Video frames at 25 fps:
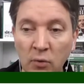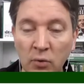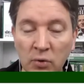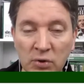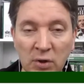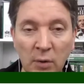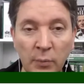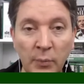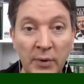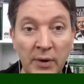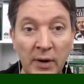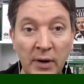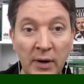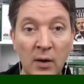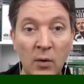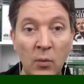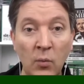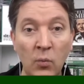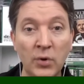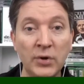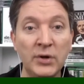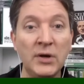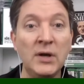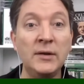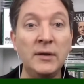And what you needed
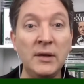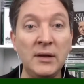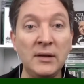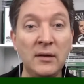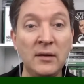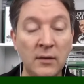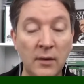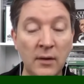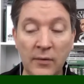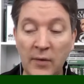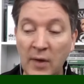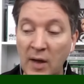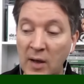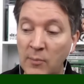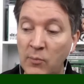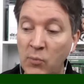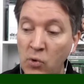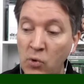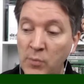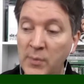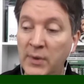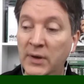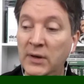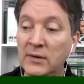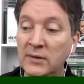at that moment in
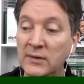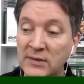time,